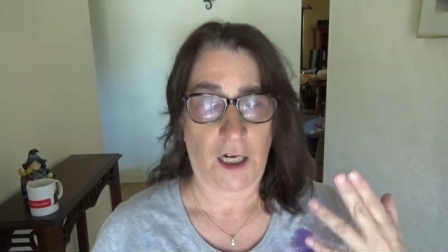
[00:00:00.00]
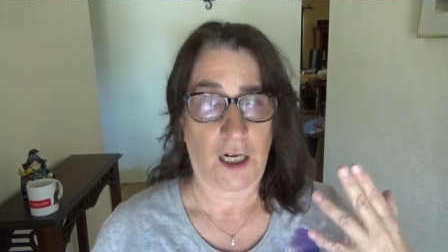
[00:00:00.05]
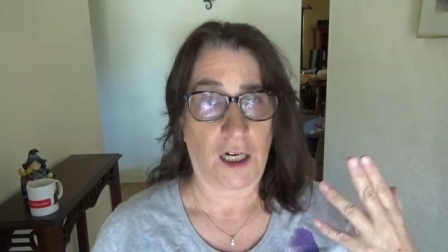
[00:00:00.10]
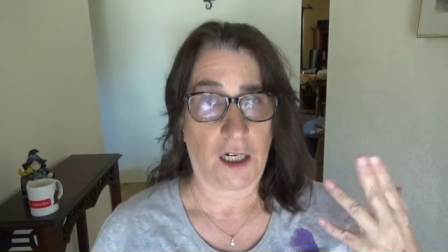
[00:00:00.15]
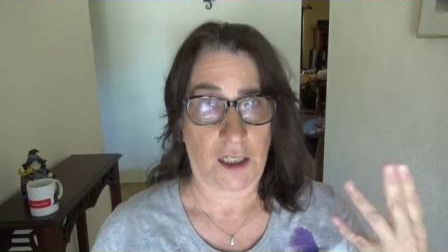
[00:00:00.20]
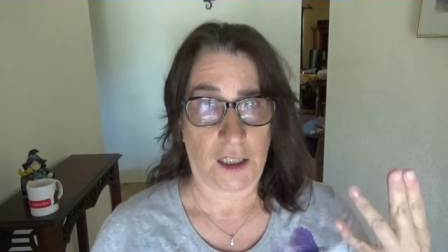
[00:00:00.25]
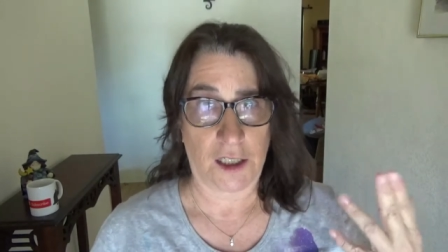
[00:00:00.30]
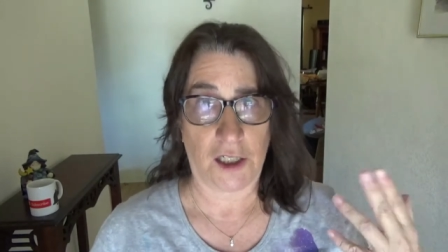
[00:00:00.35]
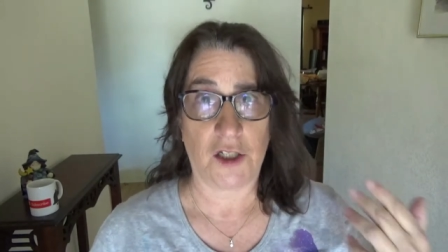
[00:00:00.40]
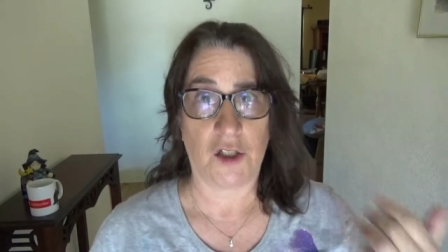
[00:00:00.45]

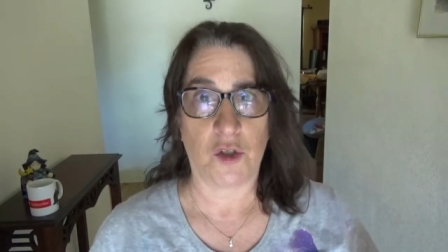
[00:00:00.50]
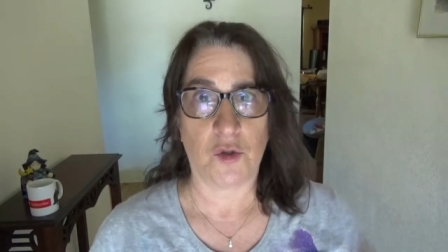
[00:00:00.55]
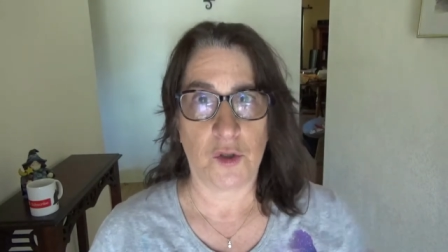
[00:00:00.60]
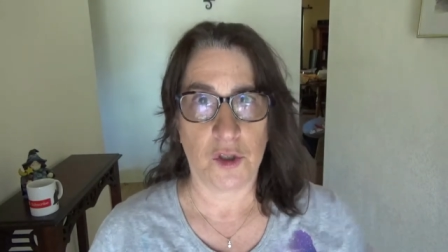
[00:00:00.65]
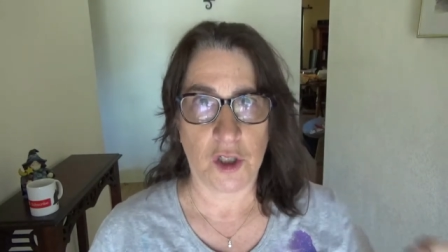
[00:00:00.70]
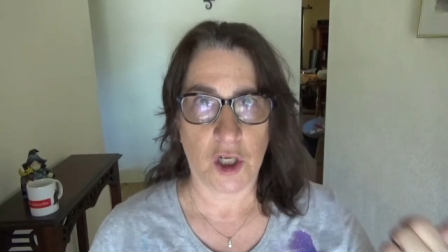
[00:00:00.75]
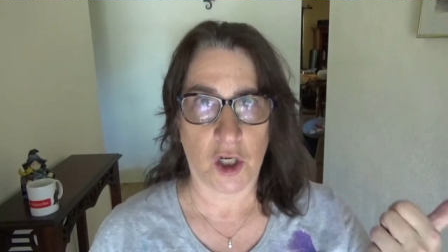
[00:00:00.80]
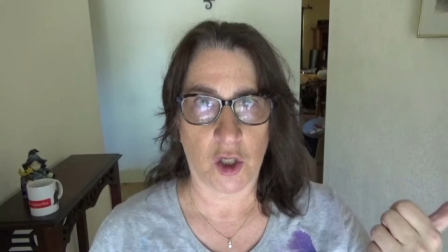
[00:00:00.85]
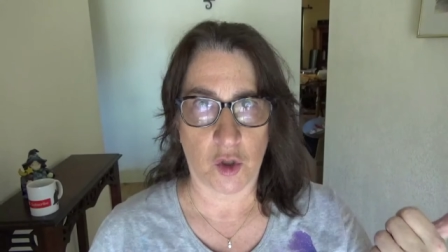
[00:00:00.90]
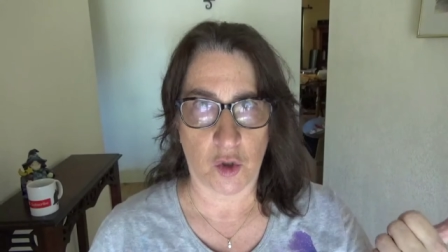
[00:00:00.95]
Uh, he knew to
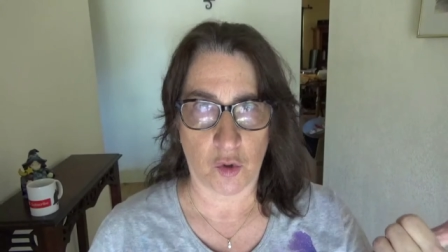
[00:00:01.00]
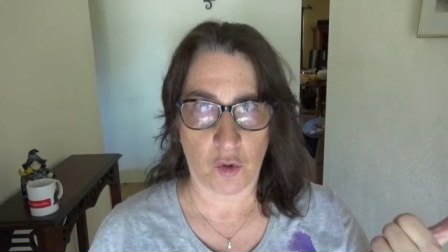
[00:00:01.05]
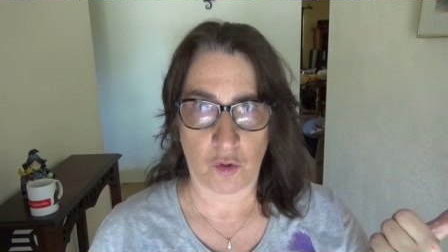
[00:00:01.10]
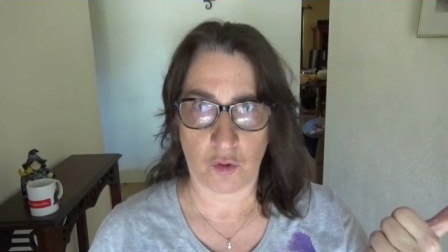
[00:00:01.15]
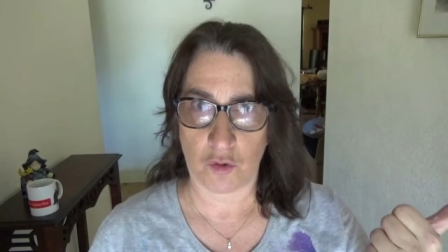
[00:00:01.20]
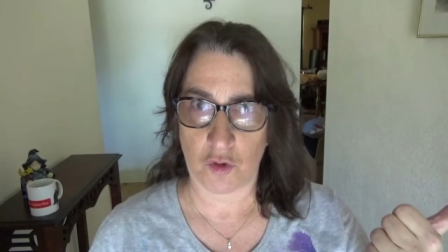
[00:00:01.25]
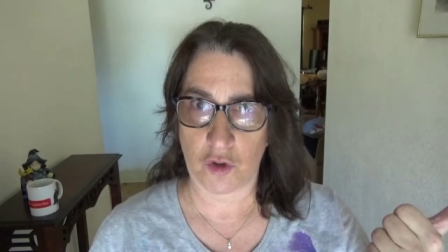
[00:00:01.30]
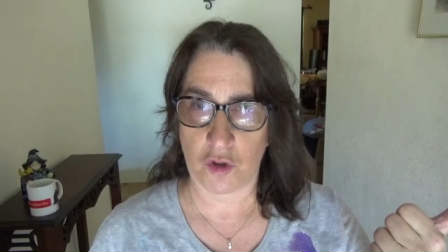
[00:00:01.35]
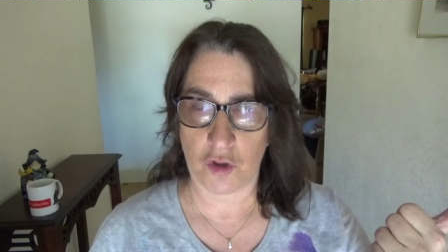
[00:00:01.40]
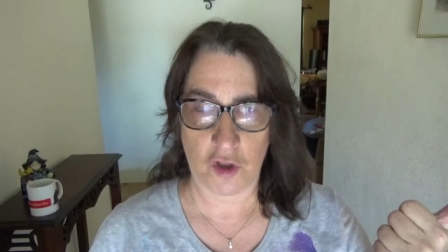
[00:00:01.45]

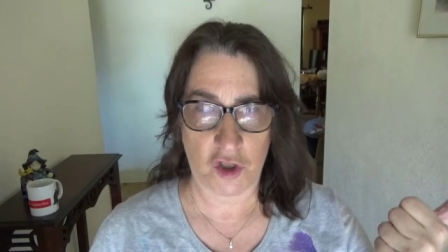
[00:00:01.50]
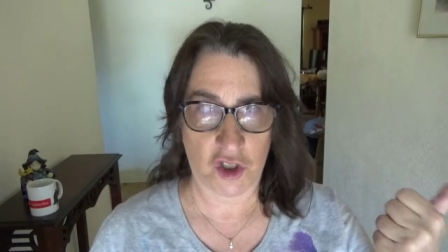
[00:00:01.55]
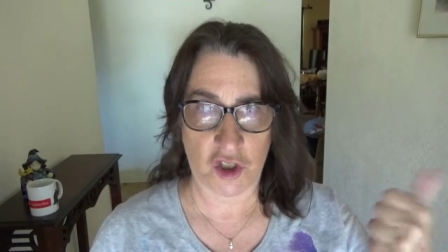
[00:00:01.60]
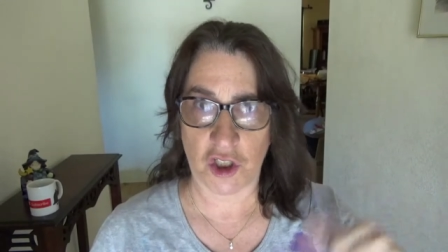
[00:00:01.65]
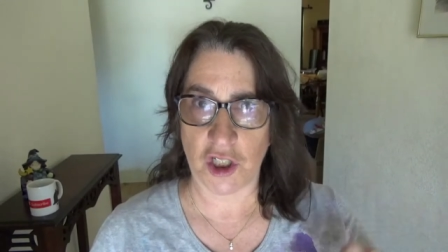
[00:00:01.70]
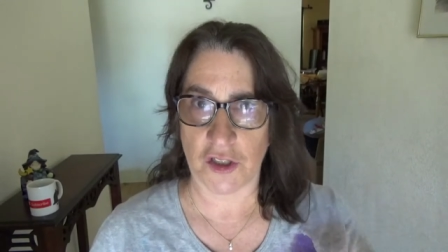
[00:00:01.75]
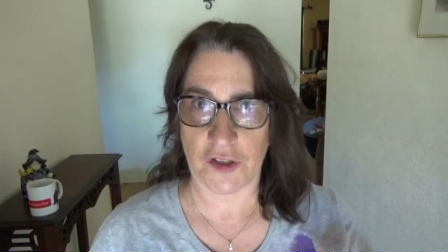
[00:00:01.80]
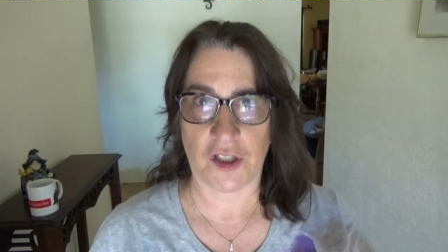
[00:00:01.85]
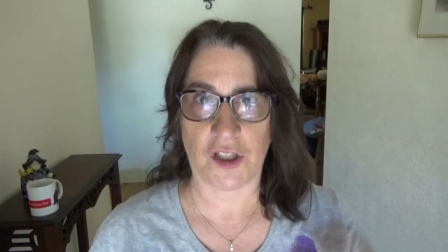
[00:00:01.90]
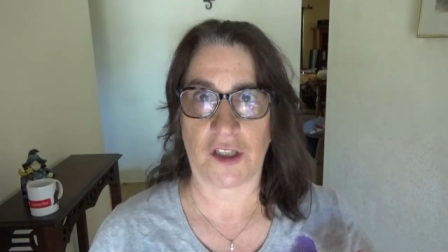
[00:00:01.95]
go
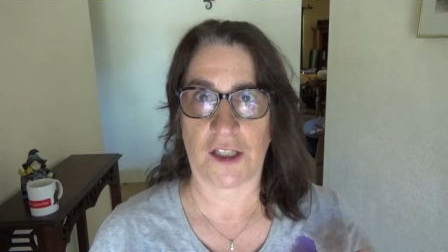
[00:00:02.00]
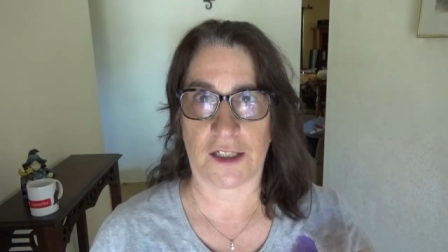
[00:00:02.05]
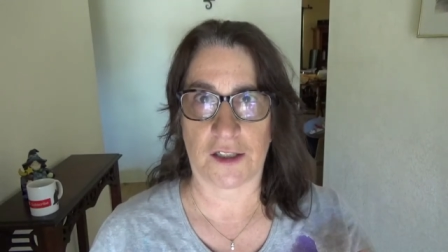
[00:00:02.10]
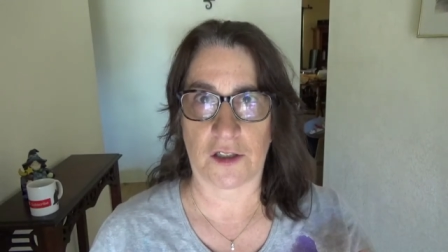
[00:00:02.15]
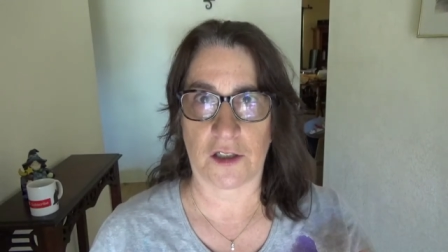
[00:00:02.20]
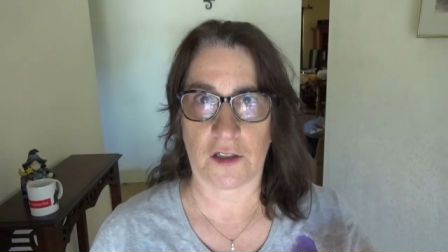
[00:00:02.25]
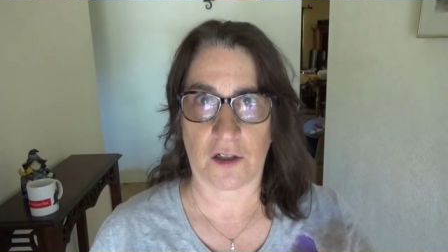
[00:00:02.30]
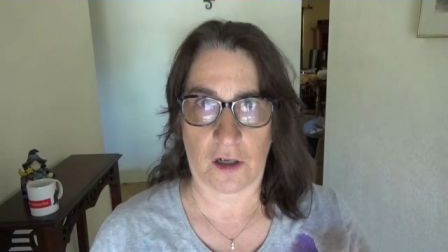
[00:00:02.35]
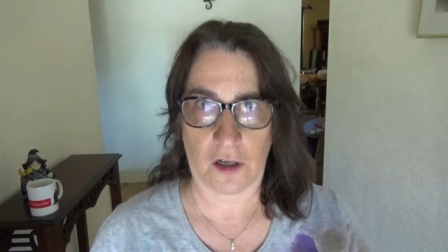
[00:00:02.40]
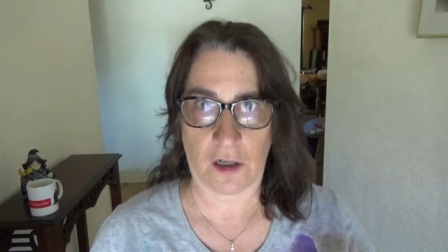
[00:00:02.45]
shut the
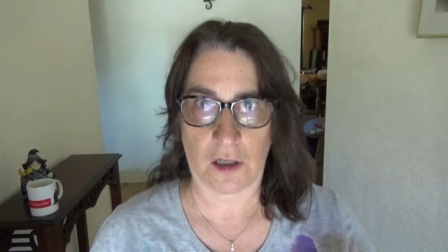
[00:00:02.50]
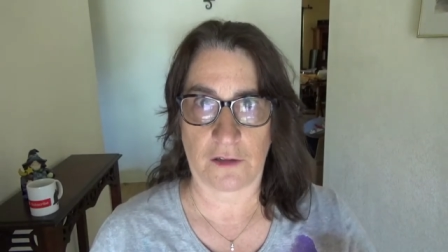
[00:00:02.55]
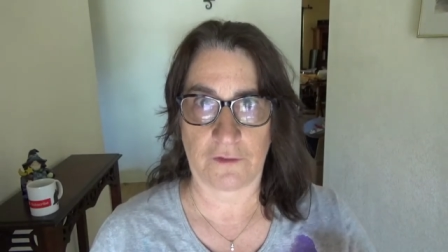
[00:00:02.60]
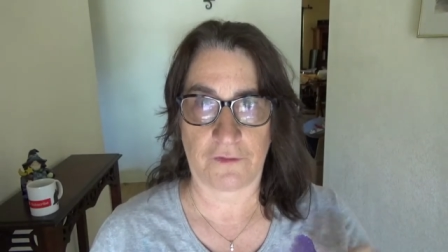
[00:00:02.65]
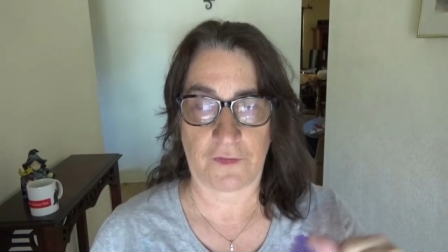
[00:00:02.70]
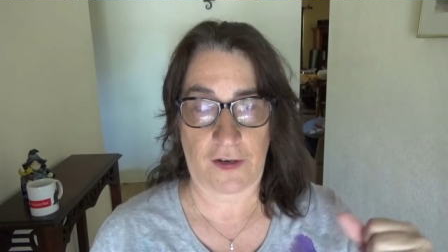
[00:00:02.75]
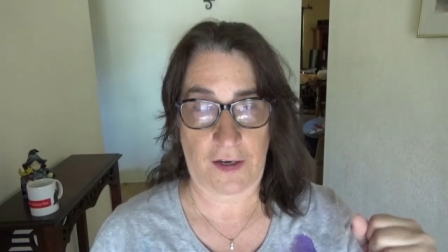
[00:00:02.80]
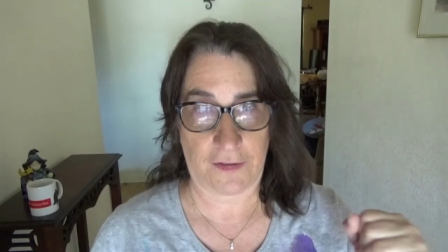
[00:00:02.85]
electric off,